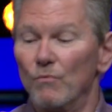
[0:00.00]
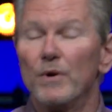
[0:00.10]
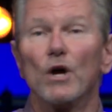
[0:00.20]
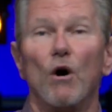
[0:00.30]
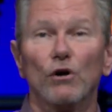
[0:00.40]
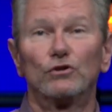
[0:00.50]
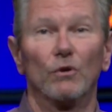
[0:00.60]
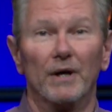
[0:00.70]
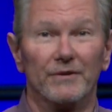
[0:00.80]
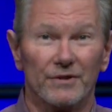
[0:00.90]
we
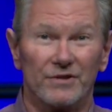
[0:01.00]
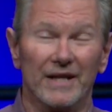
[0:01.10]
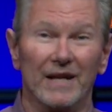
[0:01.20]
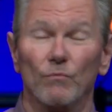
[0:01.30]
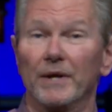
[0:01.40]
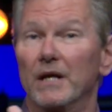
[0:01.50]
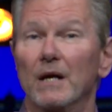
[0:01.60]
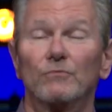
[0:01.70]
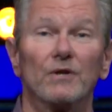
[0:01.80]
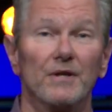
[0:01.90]
also understand when it
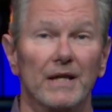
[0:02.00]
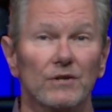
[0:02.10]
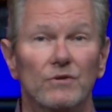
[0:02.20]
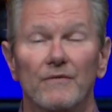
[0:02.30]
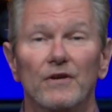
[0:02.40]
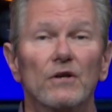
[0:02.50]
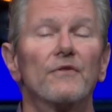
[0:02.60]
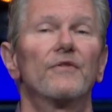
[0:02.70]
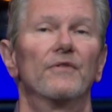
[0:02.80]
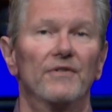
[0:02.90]
comes to the ends of the
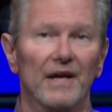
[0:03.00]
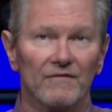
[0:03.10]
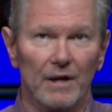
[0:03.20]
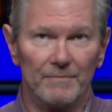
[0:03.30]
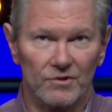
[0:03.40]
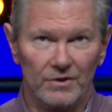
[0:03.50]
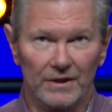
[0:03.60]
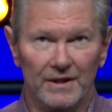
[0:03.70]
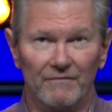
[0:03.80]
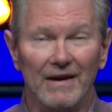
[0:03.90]
earth, they've come to
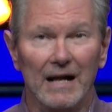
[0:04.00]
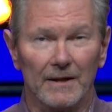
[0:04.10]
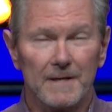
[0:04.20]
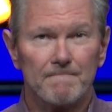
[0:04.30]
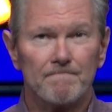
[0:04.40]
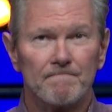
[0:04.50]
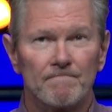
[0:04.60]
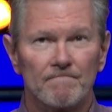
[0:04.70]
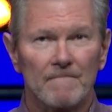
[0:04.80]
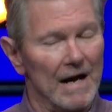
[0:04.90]
Silicon Valley.
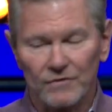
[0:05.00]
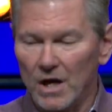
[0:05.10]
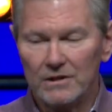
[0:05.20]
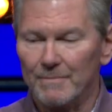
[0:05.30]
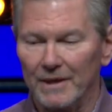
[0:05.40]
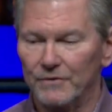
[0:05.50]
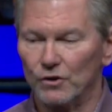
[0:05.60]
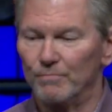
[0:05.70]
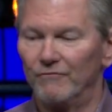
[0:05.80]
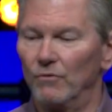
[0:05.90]
I've talked about
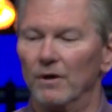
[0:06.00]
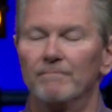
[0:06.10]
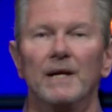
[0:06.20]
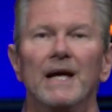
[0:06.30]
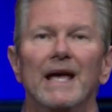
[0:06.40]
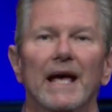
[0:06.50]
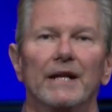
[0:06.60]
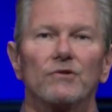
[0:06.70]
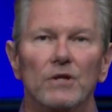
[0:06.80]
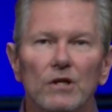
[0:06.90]
this before. And
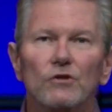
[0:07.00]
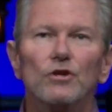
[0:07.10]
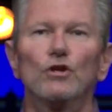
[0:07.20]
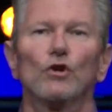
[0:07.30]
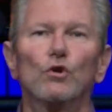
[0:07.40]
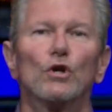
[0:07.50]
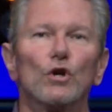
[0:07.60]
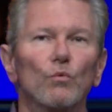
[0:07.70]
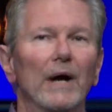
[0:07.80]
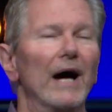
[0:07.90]
it's easy to look
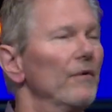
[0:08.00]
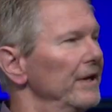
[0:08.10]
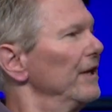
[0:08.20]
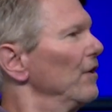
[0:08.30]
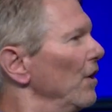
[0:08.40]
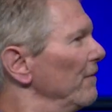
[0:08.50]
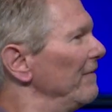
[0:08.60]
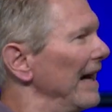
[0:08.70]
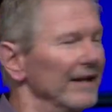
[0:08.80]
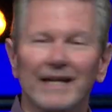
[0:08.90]
around in our
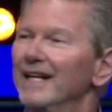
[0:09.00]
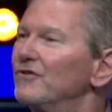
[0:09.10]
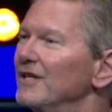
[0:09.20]
valley. It's